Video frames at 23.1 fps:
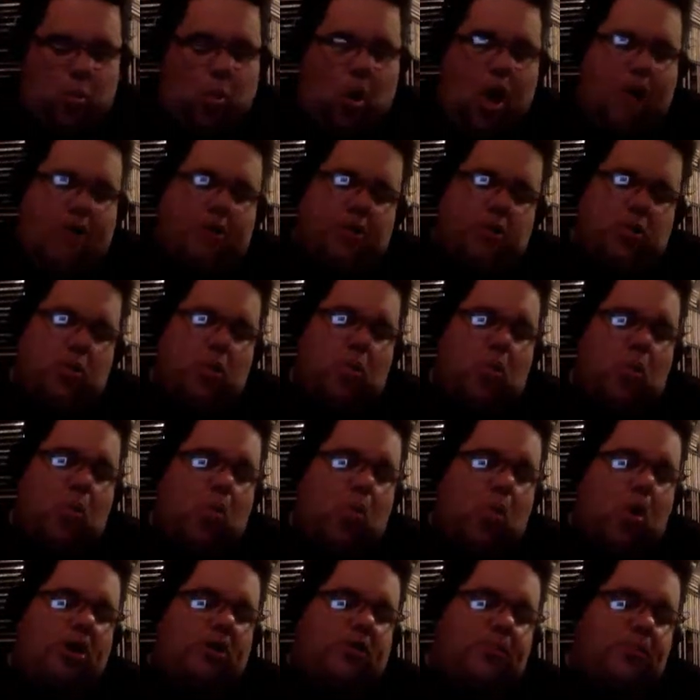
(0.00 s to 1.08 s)
What
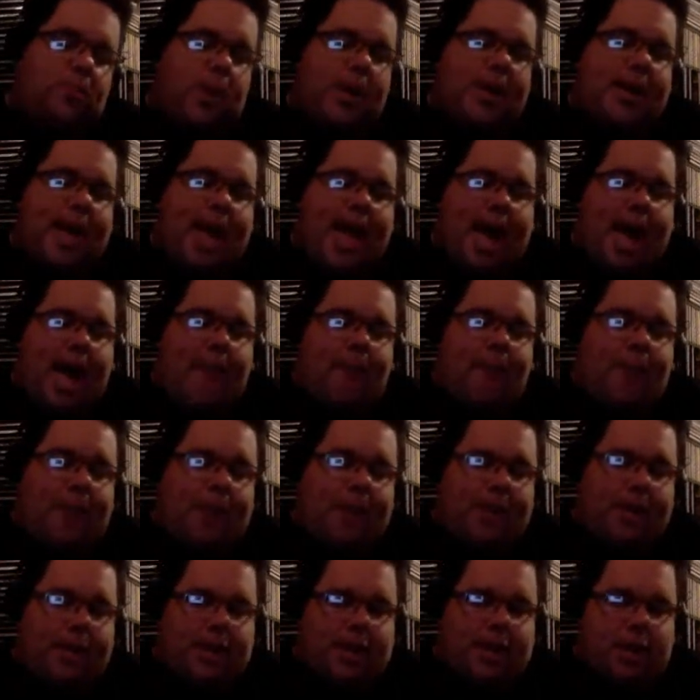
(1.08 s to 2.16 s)
What's been
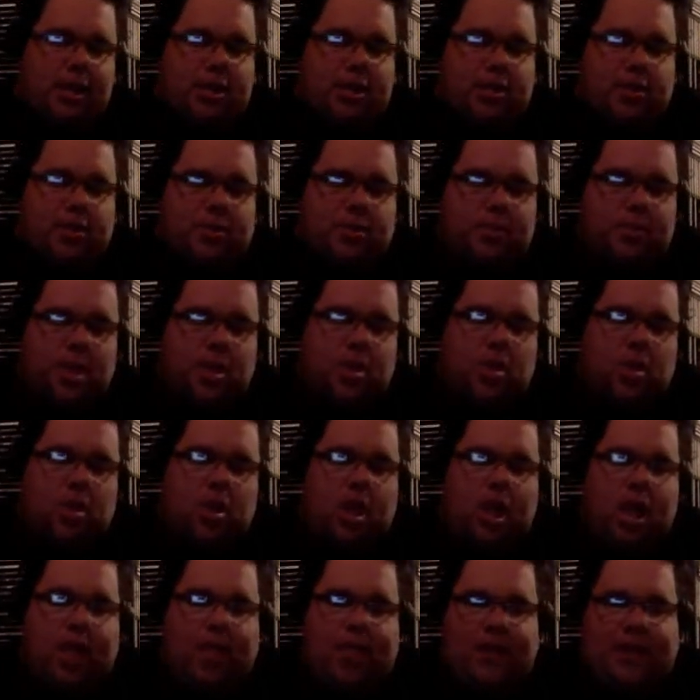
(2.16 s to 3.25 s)
happening is
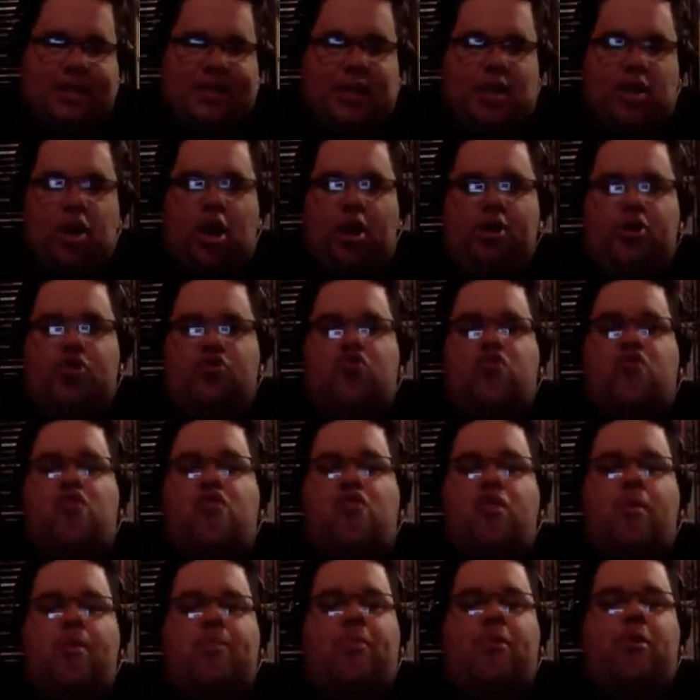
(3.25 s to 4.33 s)
that a lot of
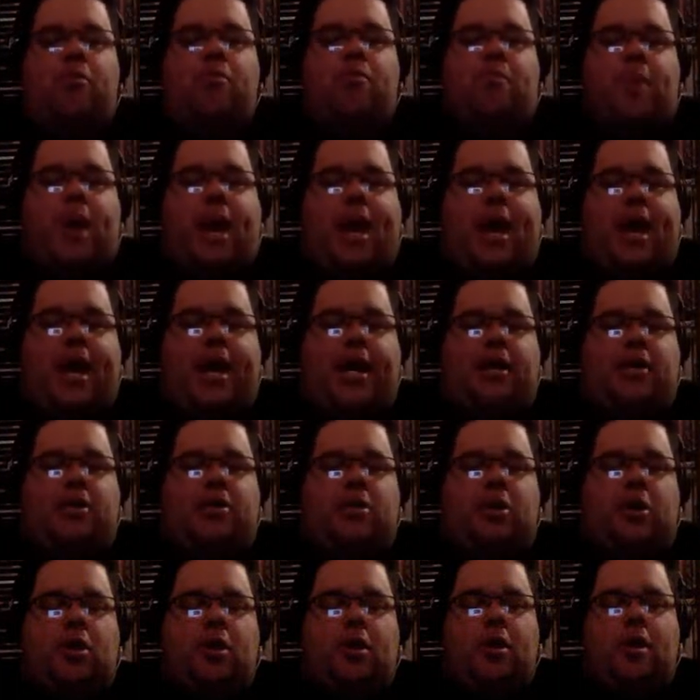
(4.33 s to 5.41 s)
tribute
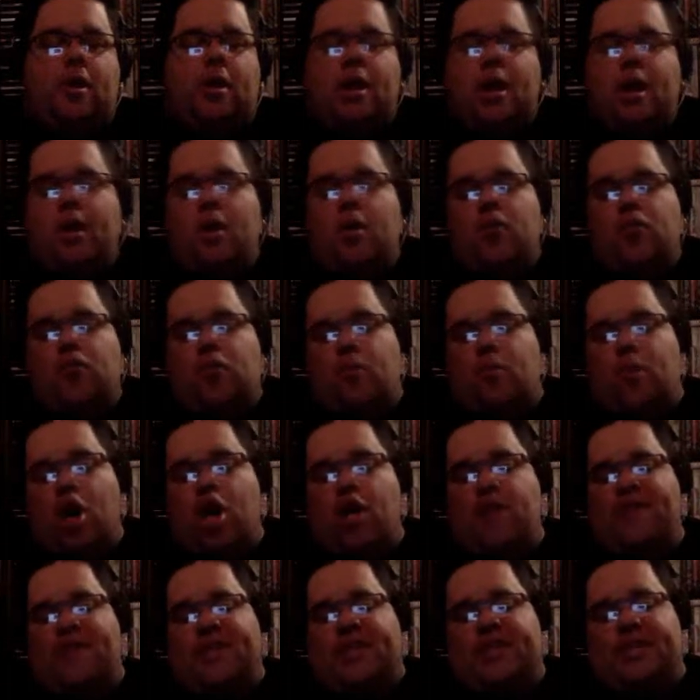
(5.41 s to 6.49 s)
bands from
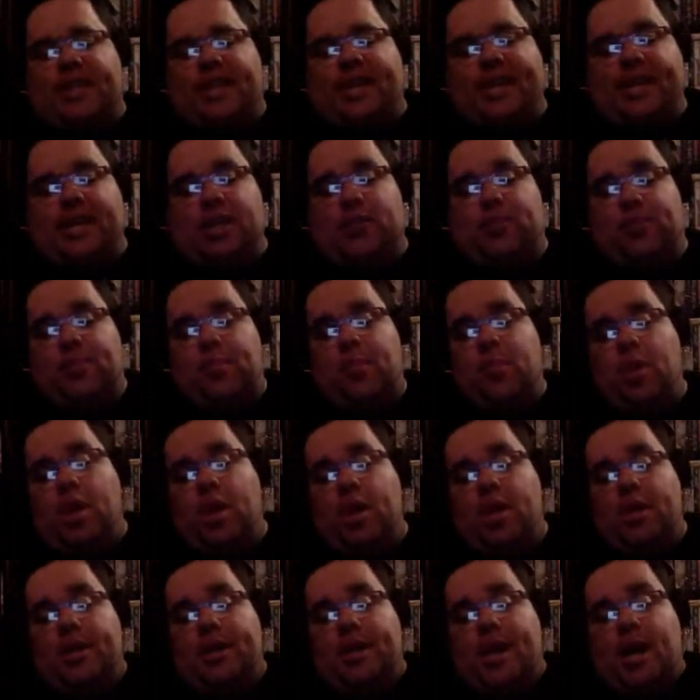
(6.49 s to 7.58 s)
overseas
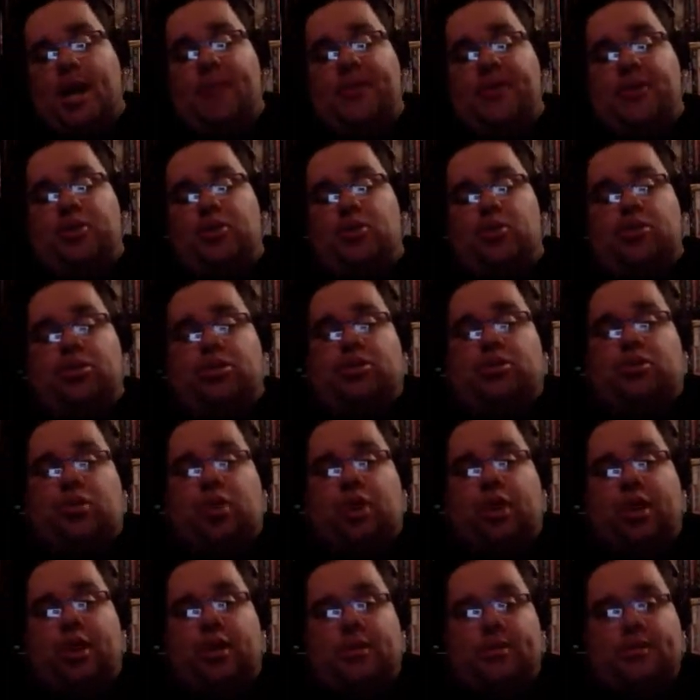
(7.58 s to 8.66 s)
coming to
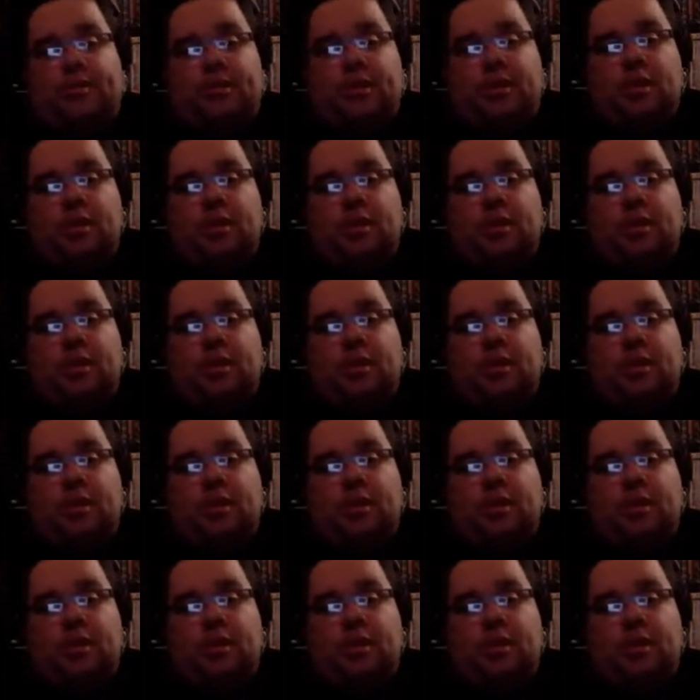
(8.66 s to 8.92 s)
Australia.